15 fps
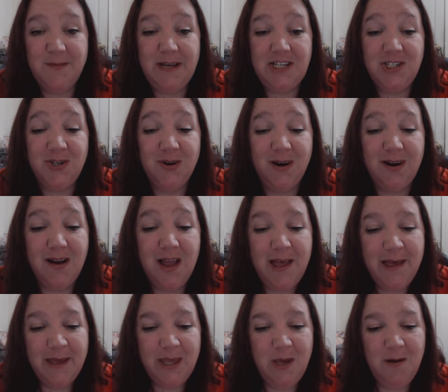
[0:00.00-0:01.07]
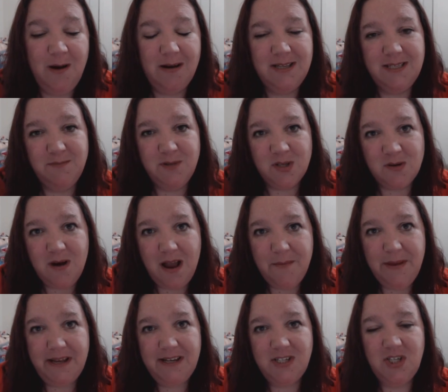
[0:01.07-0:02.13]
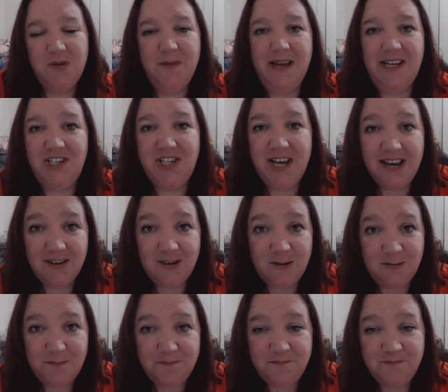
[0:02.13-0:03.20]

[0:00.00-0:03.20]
So make sure you are subscribing to my channel,